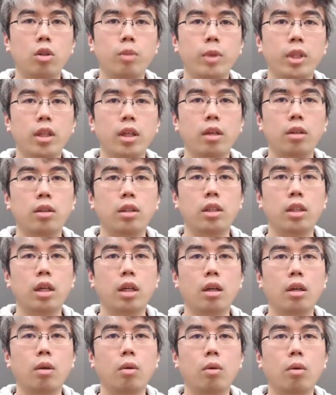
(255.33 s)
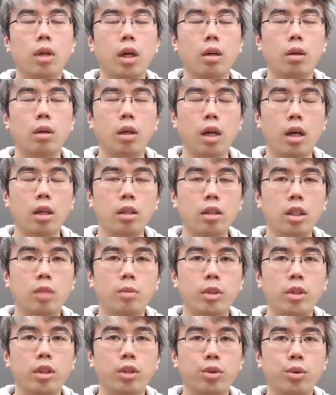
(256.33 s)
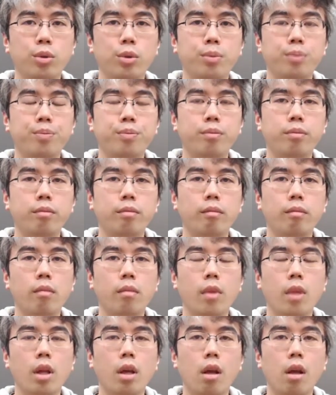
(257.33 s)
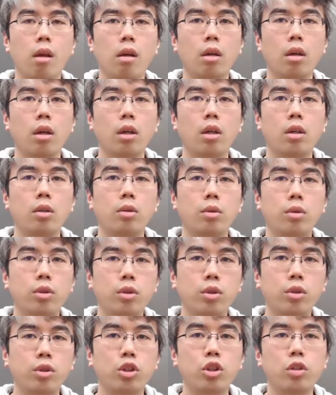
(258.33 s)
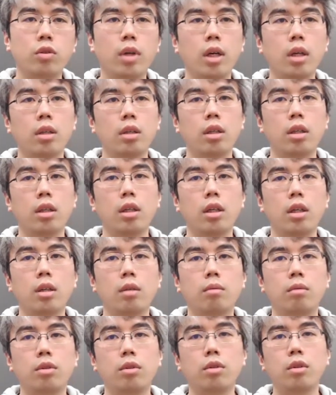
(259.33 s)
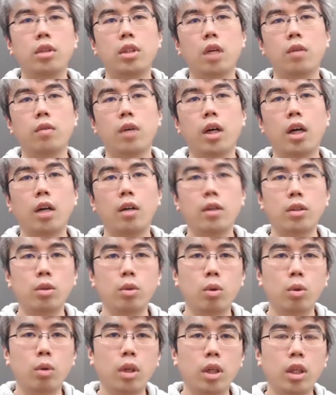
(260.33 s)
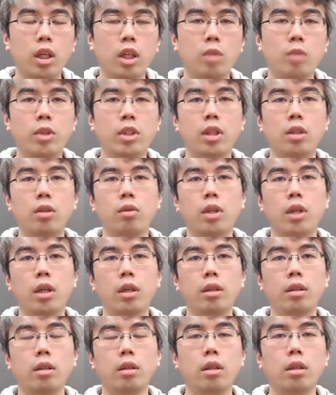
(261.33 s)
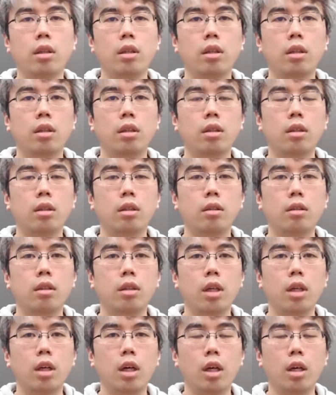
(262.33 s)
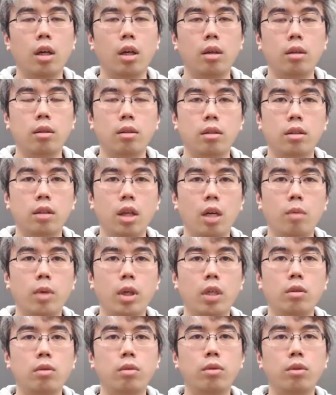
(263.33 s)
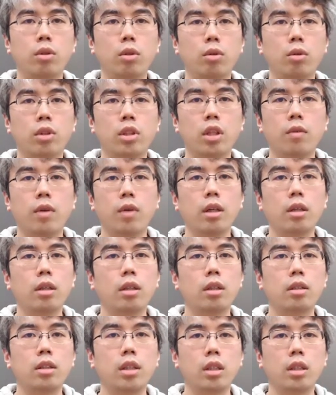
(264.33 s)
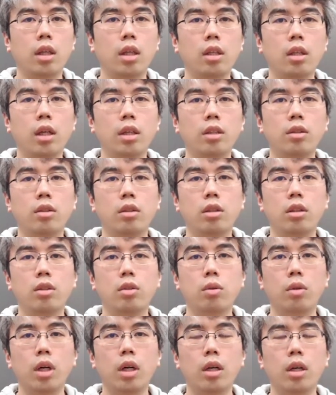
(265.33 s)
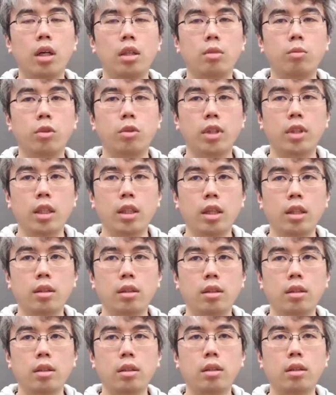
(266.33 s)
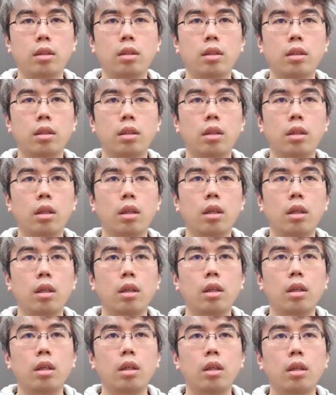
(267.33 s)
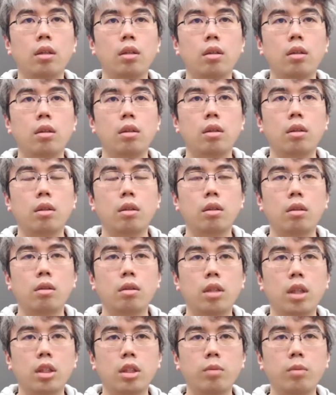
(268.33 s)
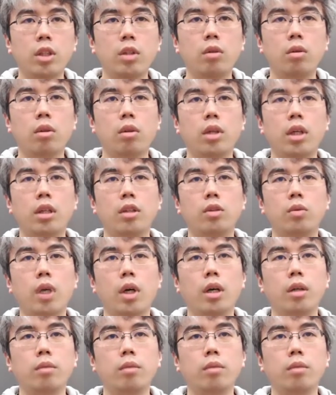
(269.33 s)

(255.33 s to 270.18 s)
which will further delay the recovery. Since users cannot talk to each other during the recovery process, it is absolutely necessary to avoid this problem as a server operation point of view.